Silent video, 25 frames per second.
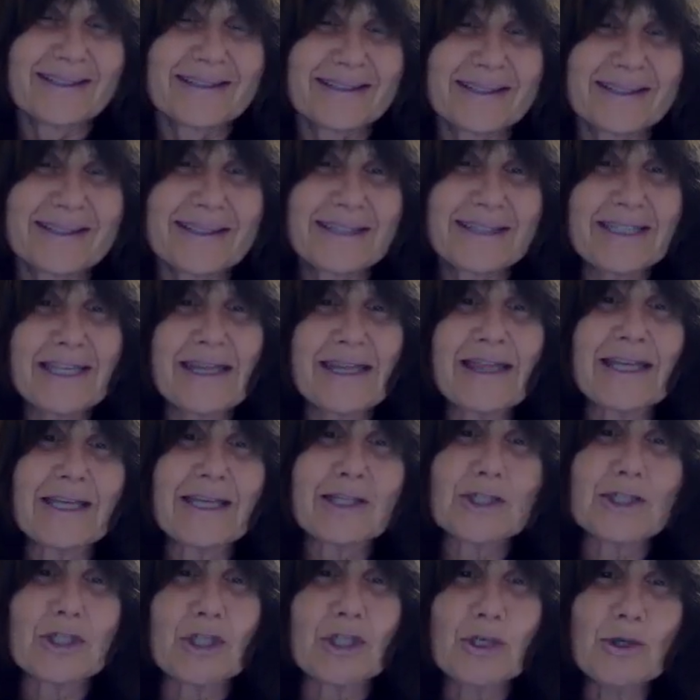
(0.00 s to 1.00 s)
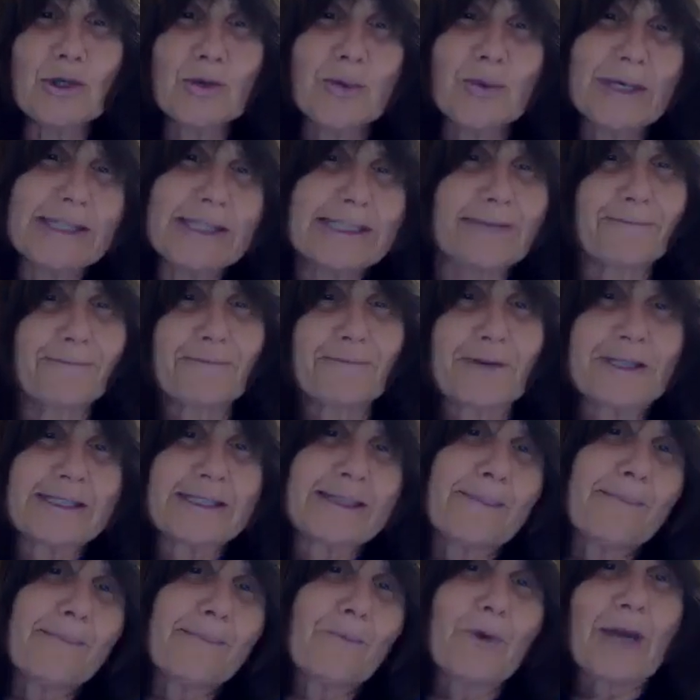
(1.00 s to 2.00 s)
To see things new and
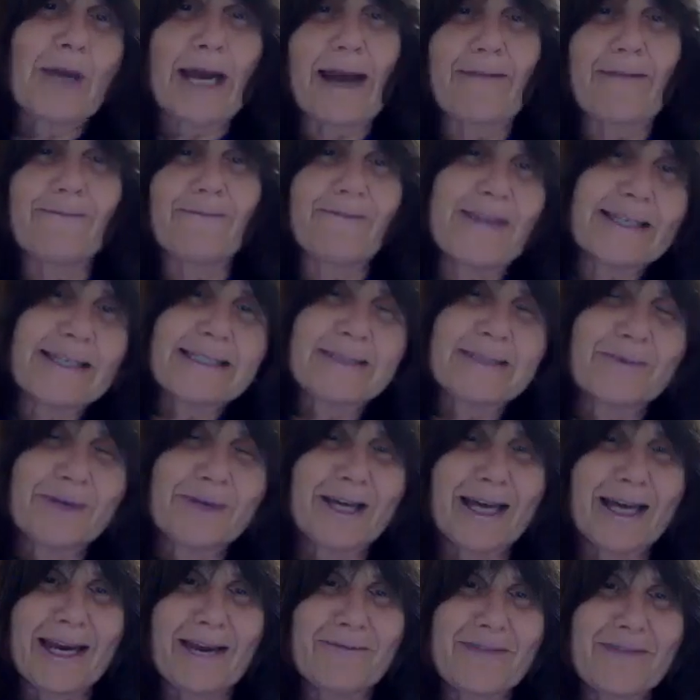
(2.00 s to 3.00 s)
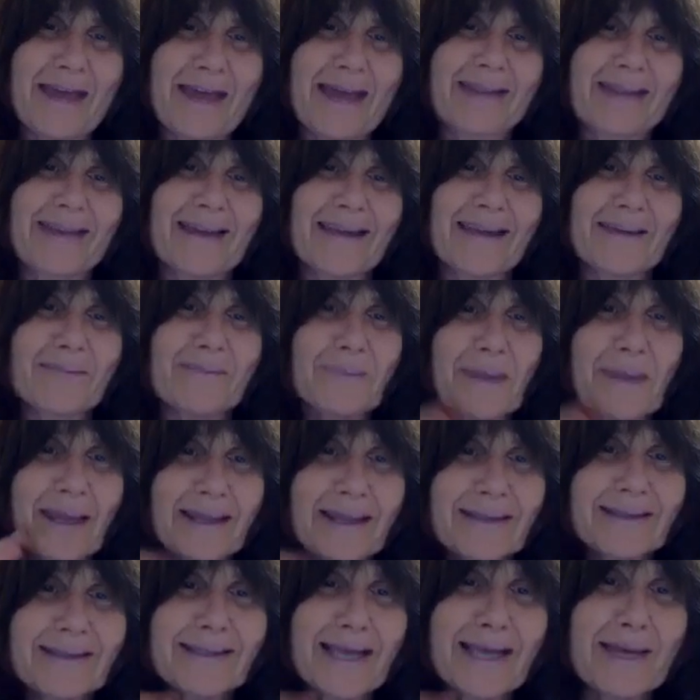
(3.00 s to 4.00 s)
different, and we gotta have this, we gotta have that. Like,
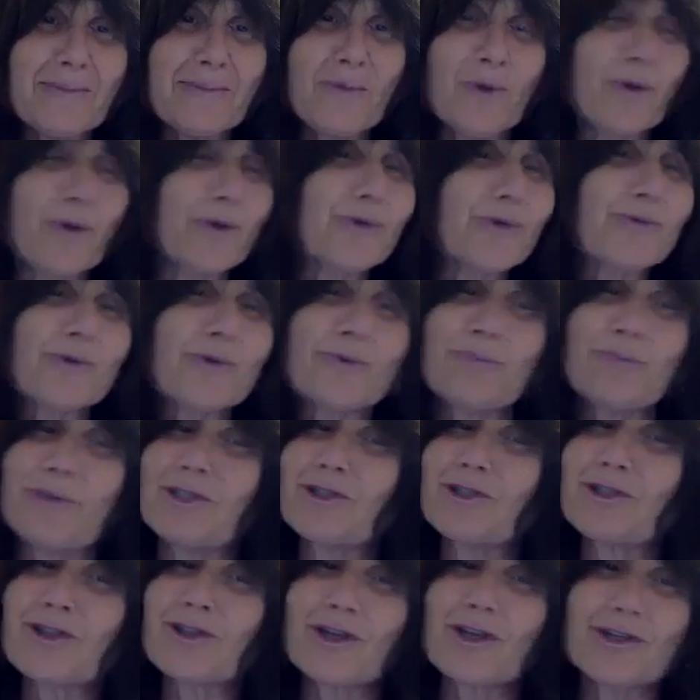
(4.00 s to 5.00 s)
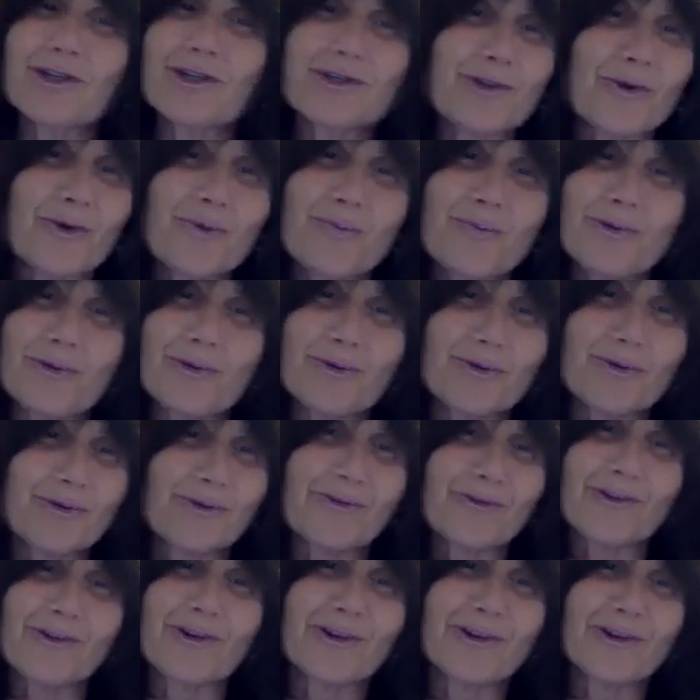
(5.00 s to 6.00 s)
same old will be just so
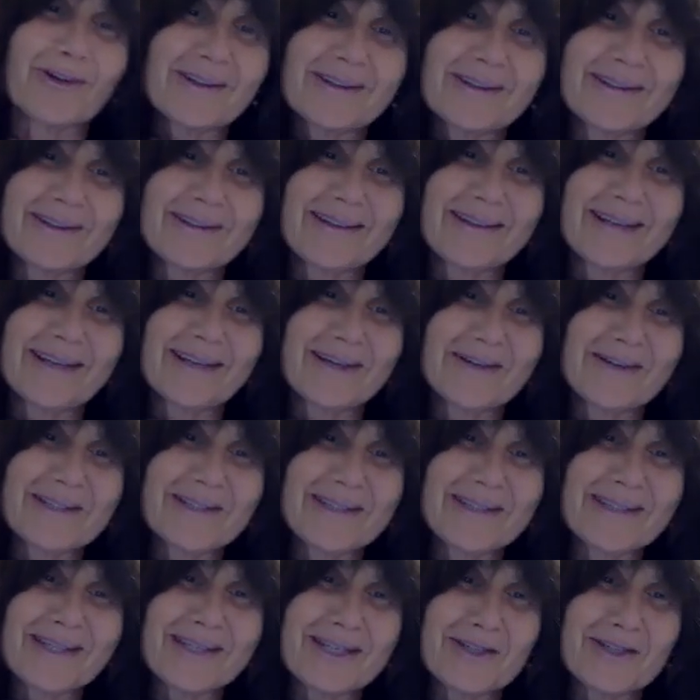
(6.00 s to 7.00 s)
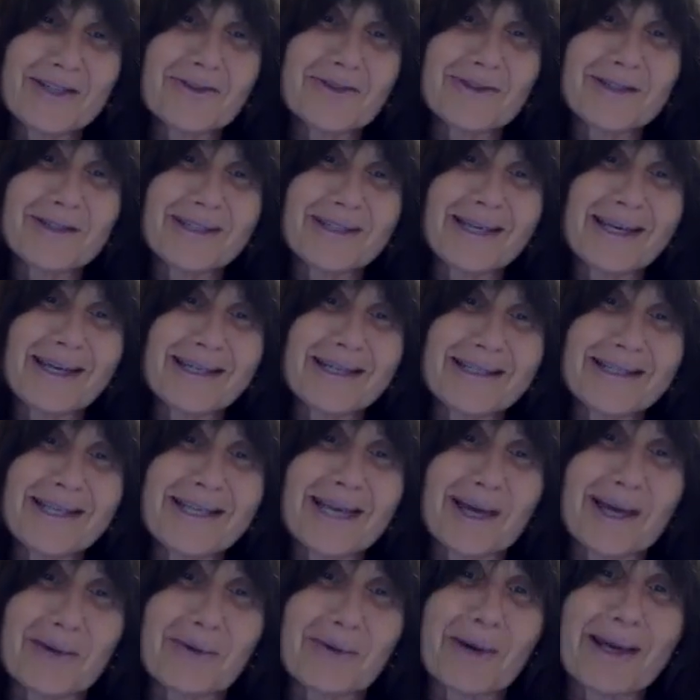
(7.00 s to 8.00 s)
beautiful. You know, it's an interesting
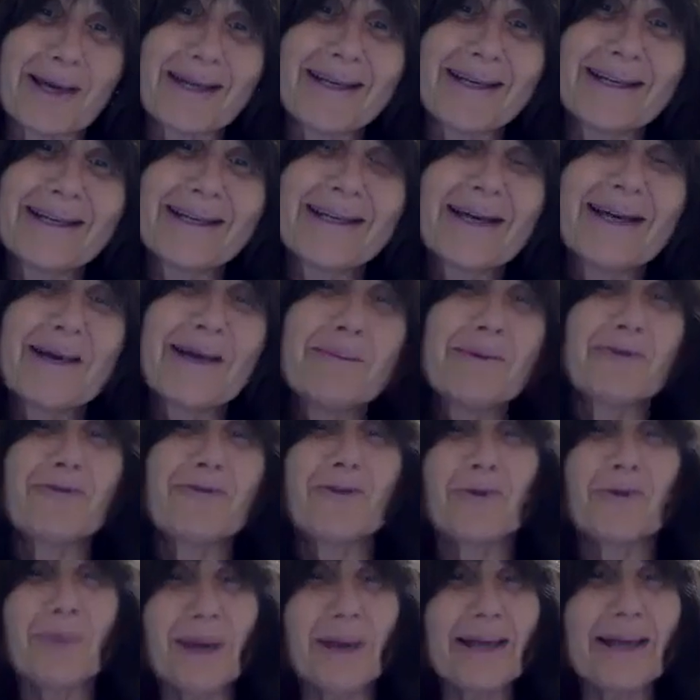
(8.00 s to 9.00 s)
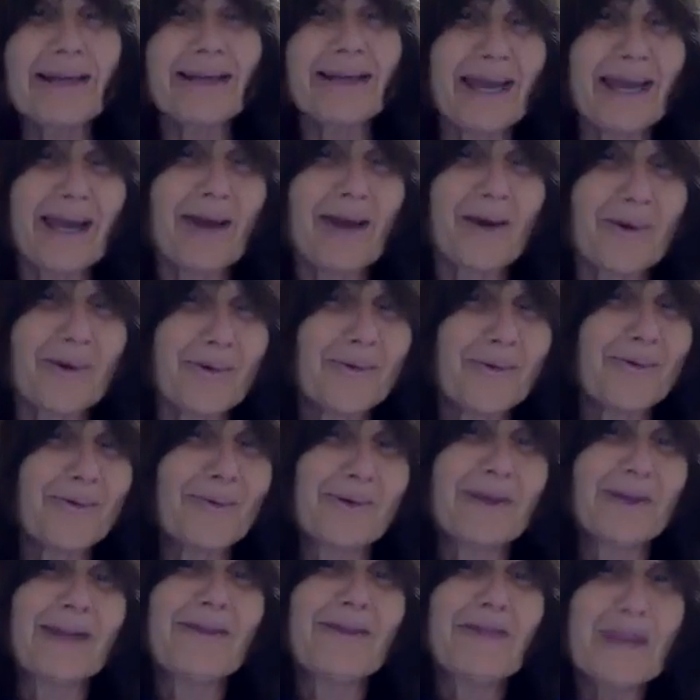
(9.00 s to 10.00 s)
idea, right? But for right now,
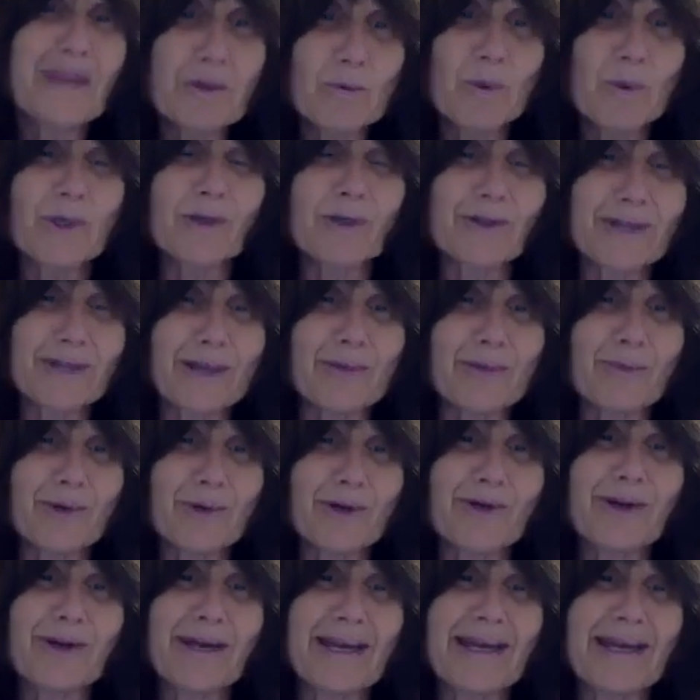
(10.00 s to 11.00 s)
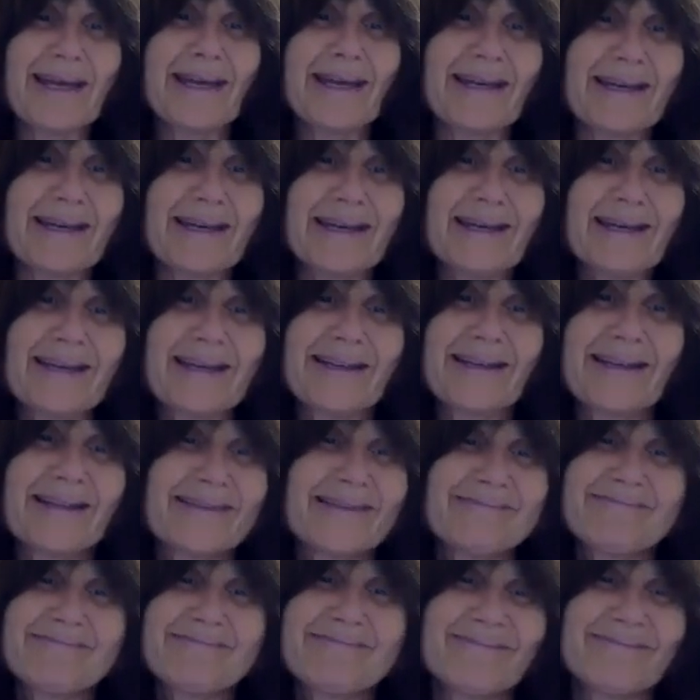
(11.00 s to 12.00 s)
in the world that we're in,
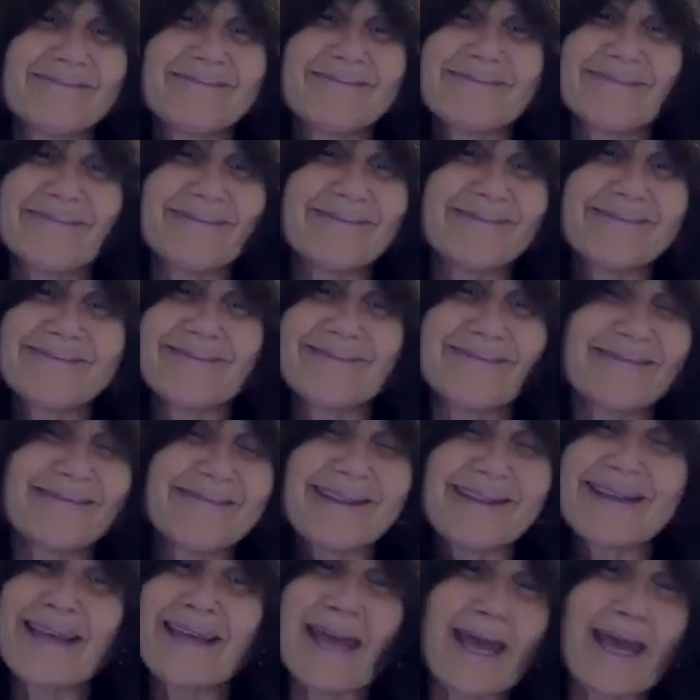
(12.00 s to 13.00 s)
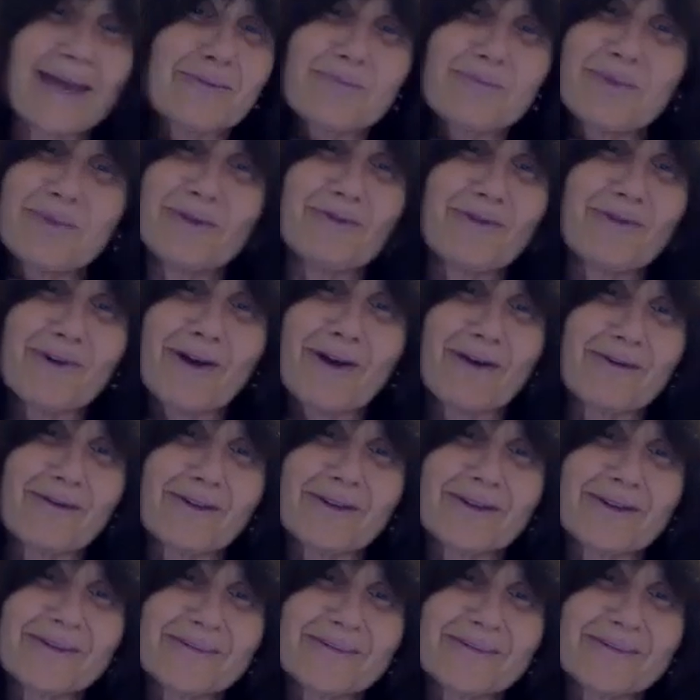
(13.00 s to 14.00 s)
it can't be forever.